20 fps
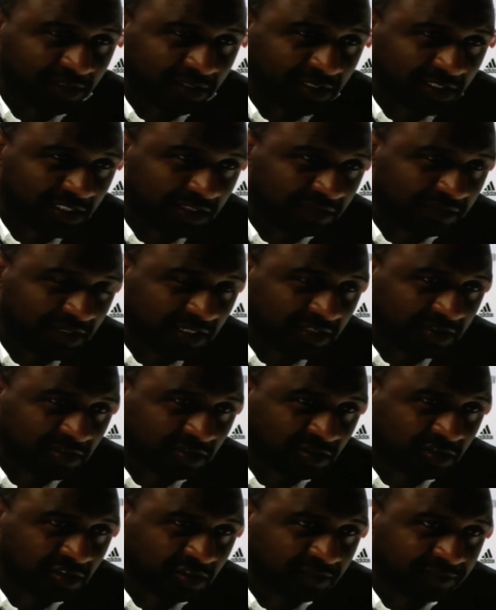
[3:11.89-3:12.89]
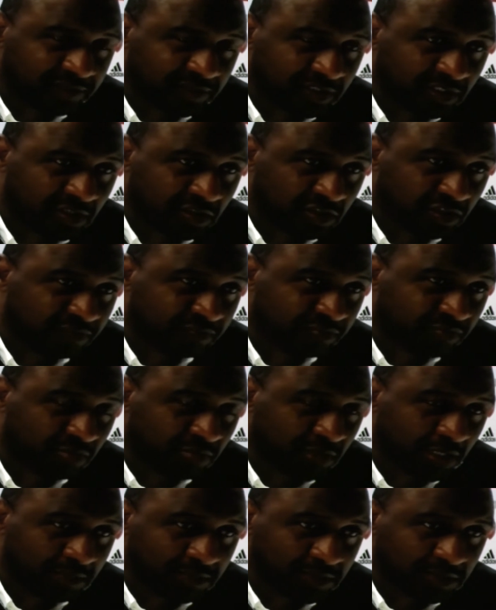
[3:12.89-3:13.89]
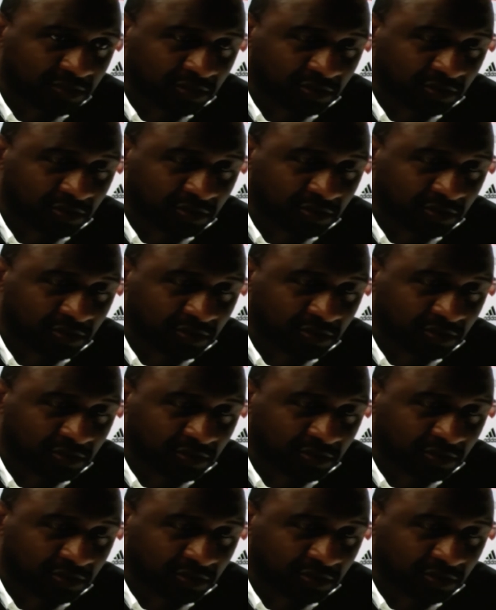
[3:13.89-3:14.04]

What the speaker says: he gave us a lot of problems.